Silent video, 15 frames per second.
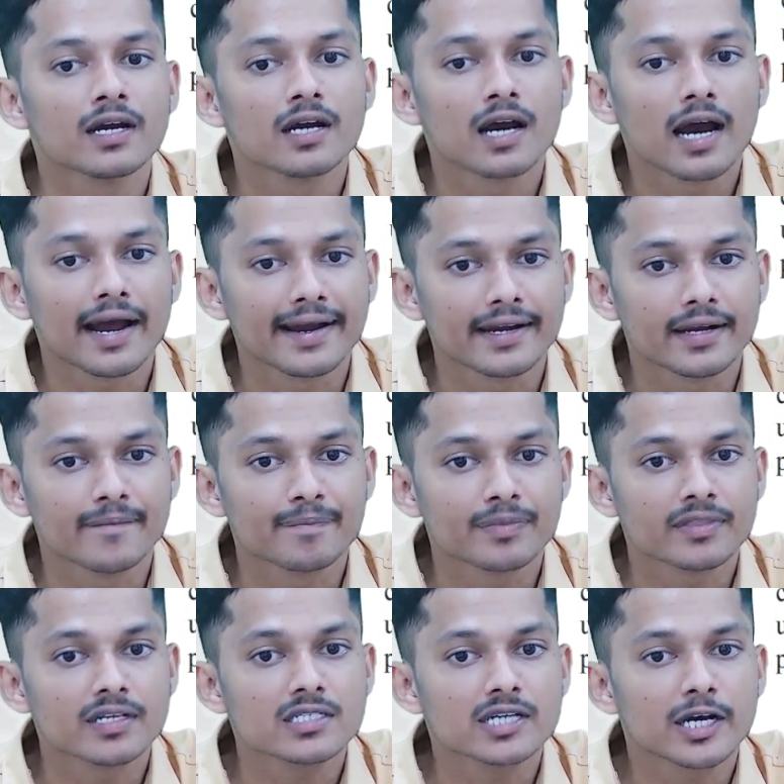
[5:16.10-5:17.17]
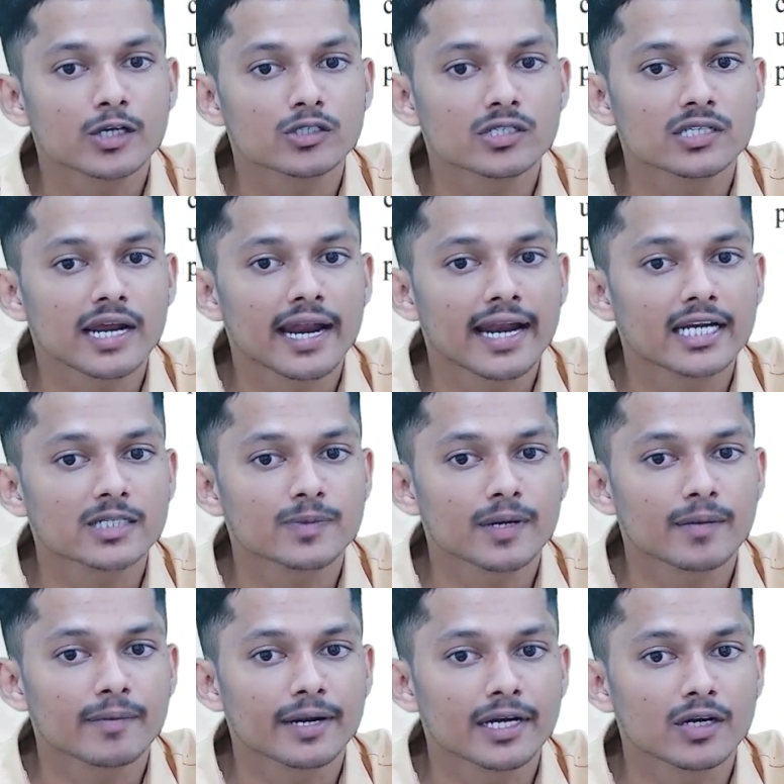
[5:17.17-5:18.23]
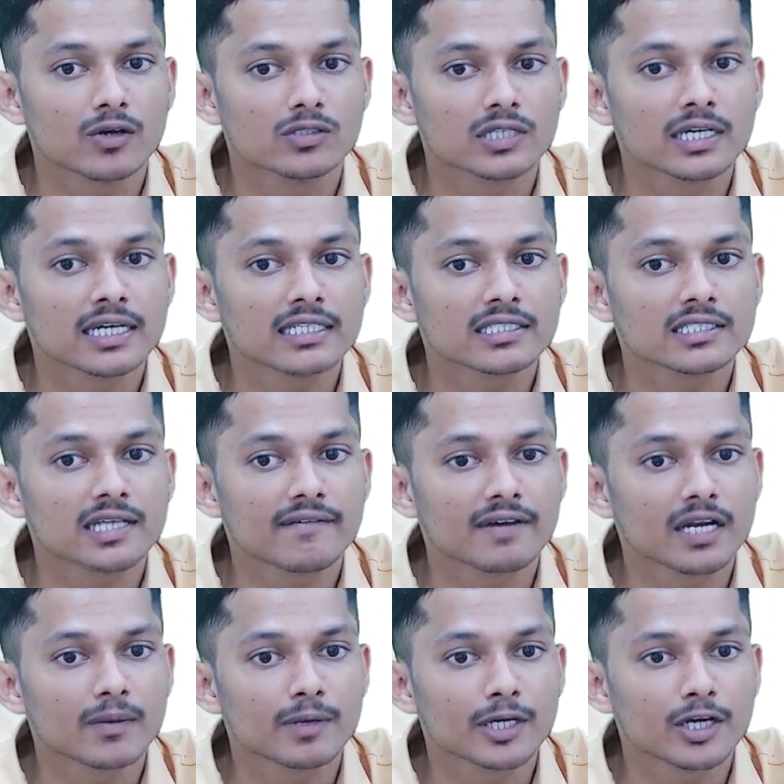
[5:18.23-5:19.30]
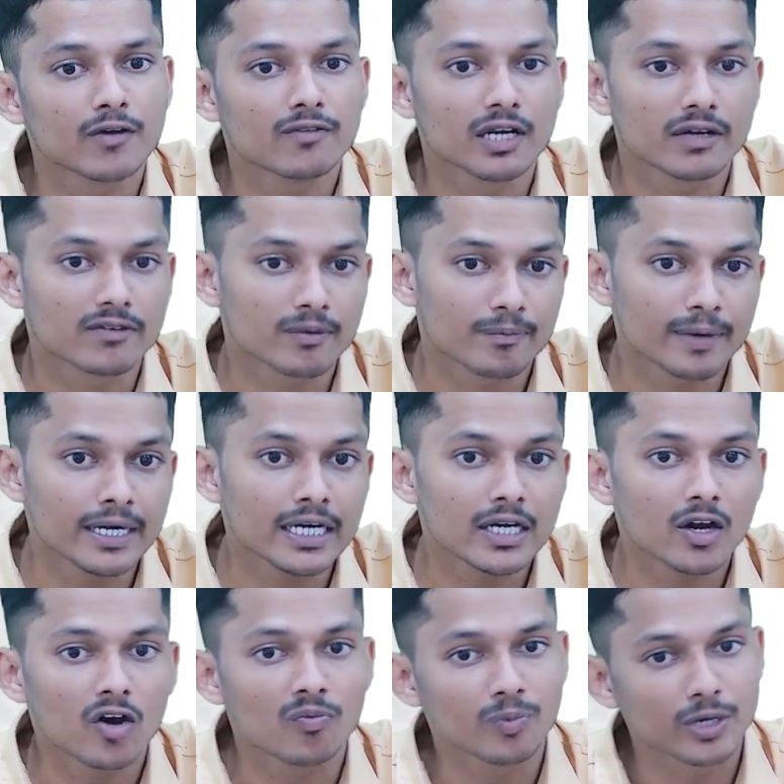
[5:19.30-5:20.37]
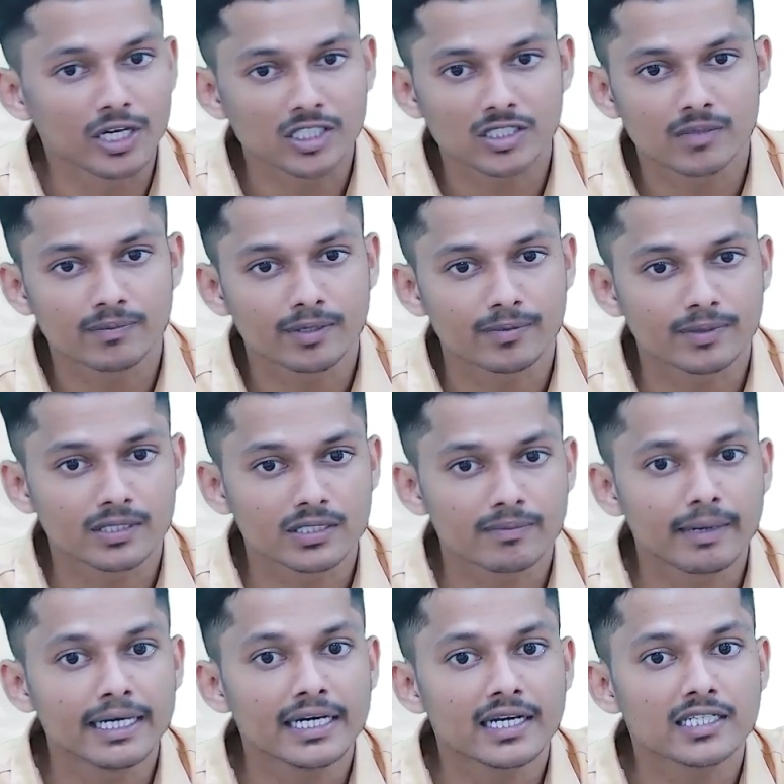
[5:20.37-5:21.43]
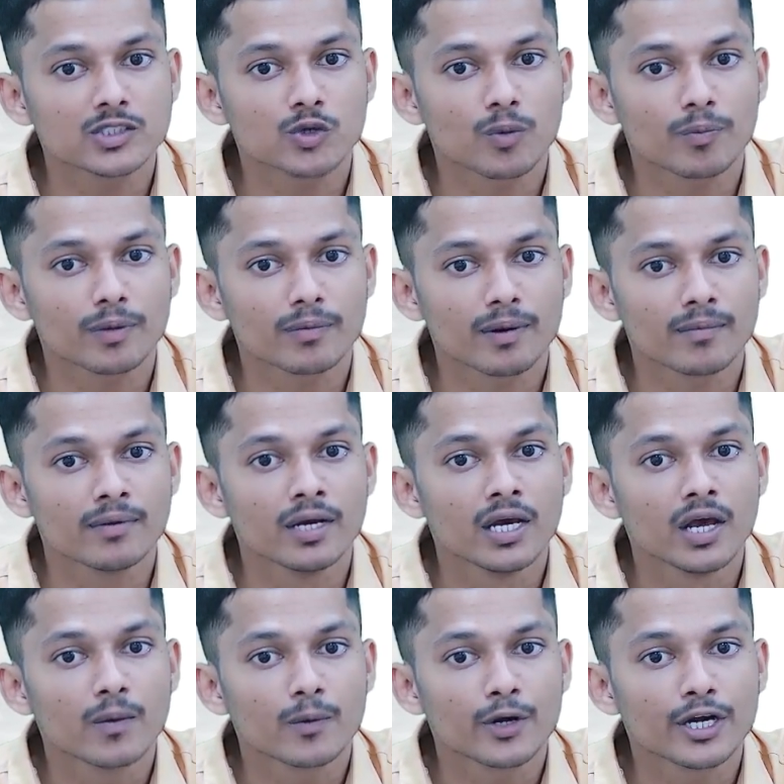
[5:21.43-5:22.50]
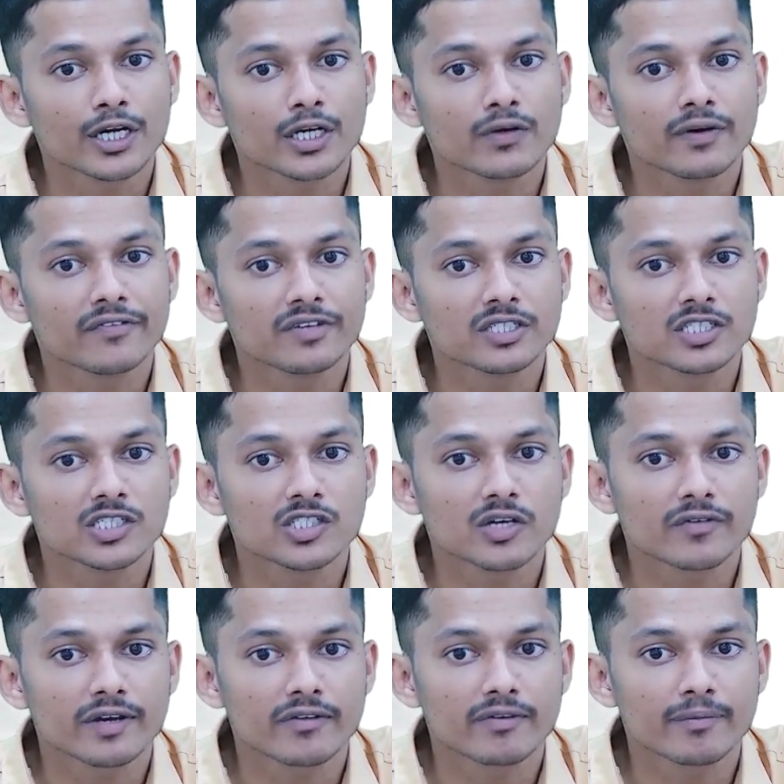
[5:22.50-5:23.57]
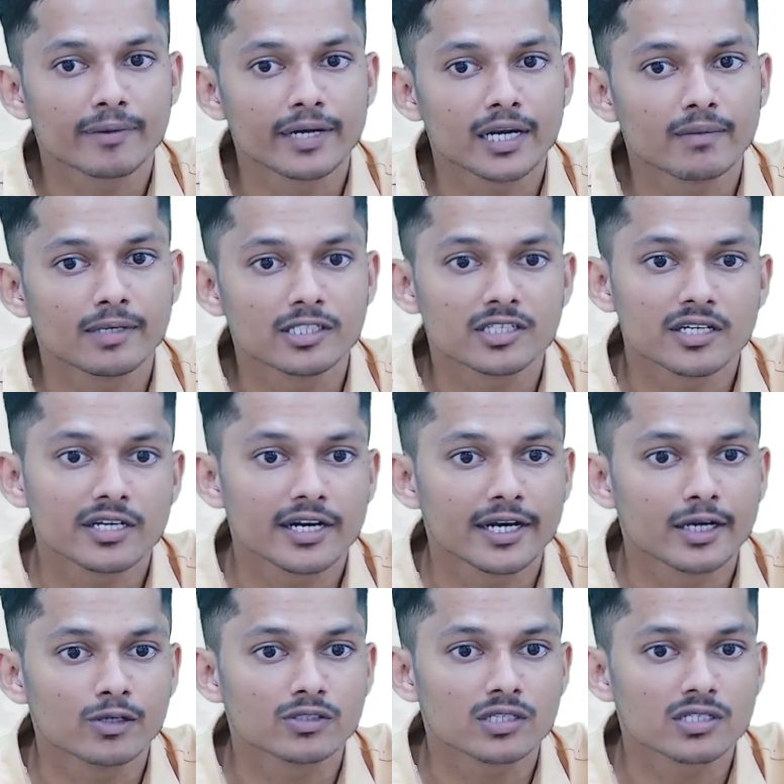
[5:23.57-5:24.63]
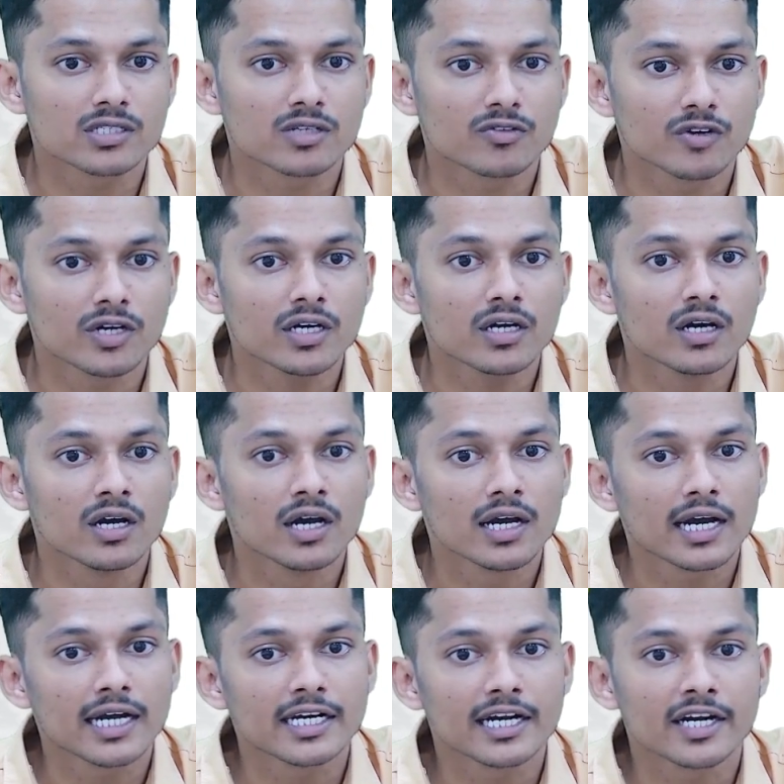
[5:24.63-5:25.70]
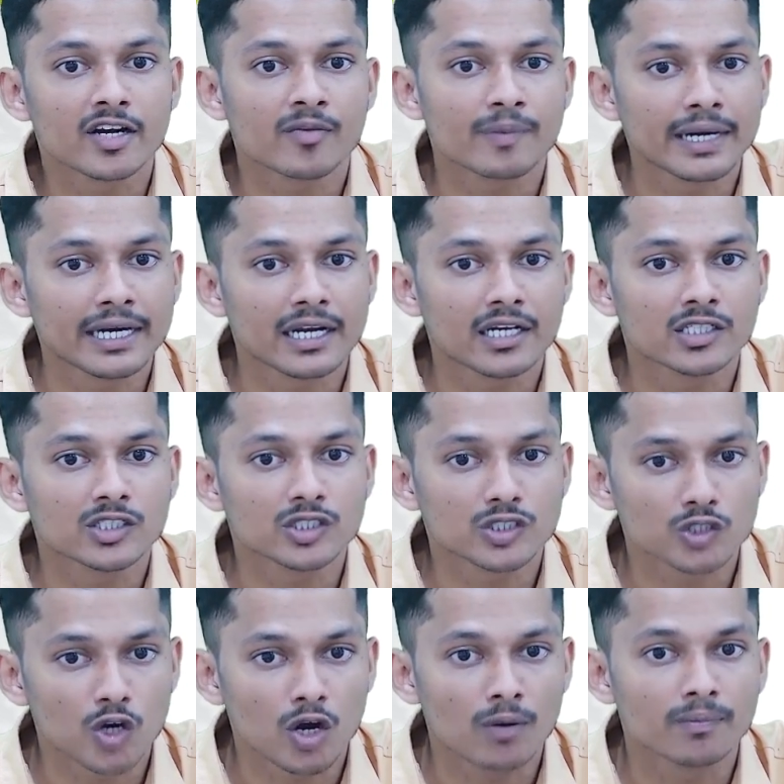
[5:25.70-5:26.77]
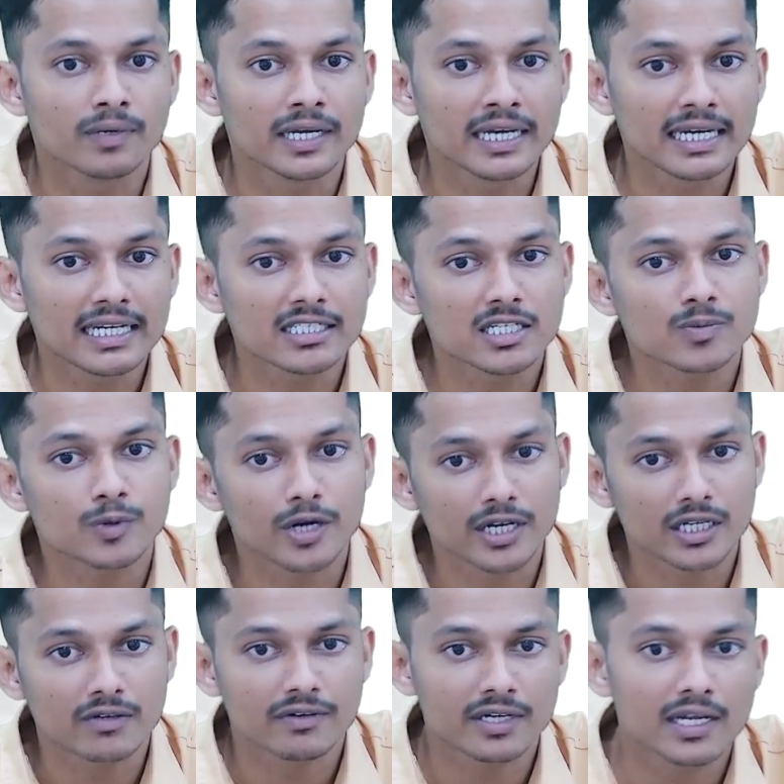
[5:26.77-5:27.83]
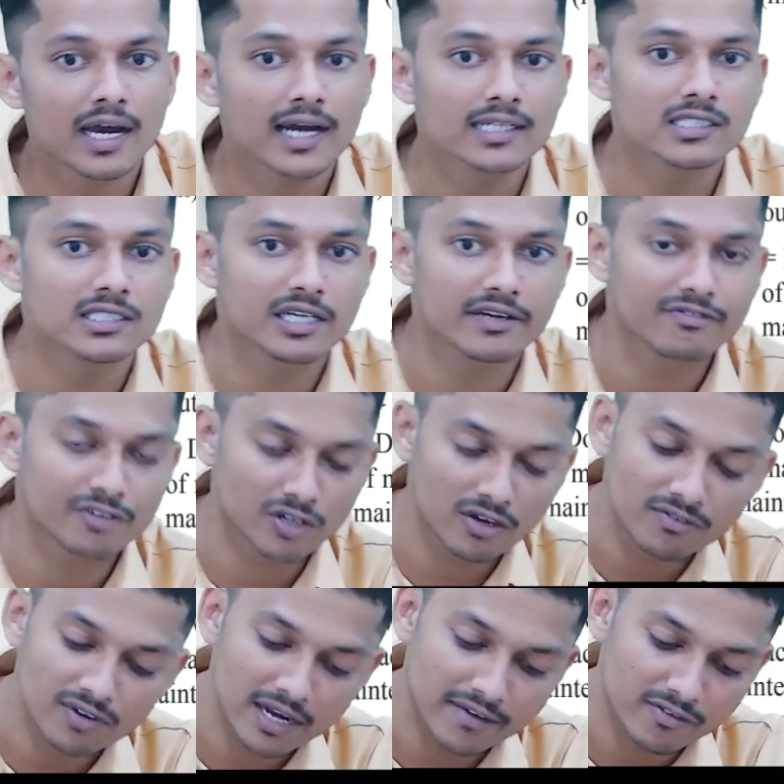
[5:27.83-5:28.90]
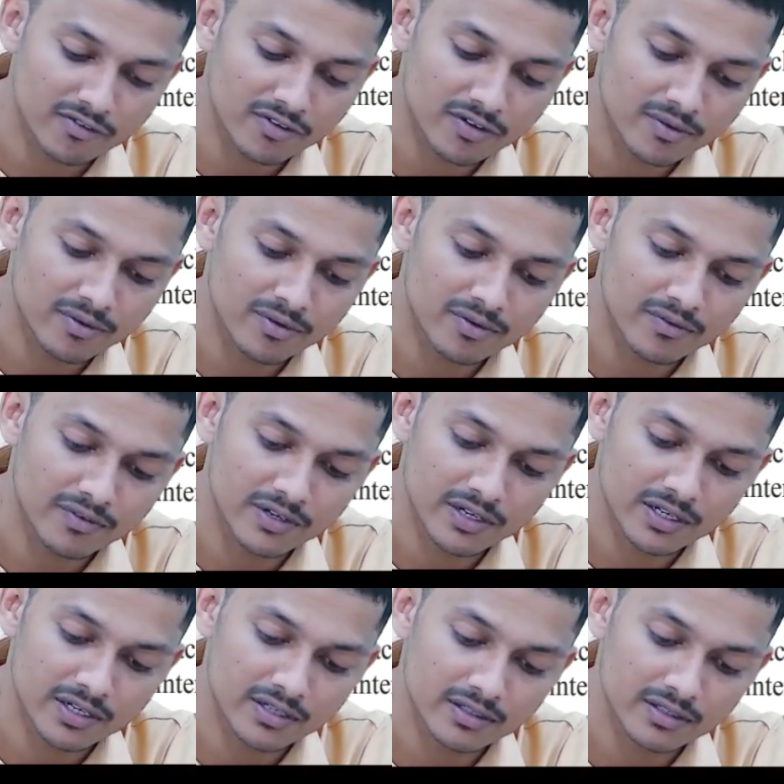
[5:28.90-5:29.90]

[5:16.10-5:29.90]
and this reduces the unanticipated breakdowns, increases the availability of the equipment of production purpose. Maintenance optimum, productive efficiency of equipment and machinery reduces the work content of maintenance job, increases productivity and safety of life work.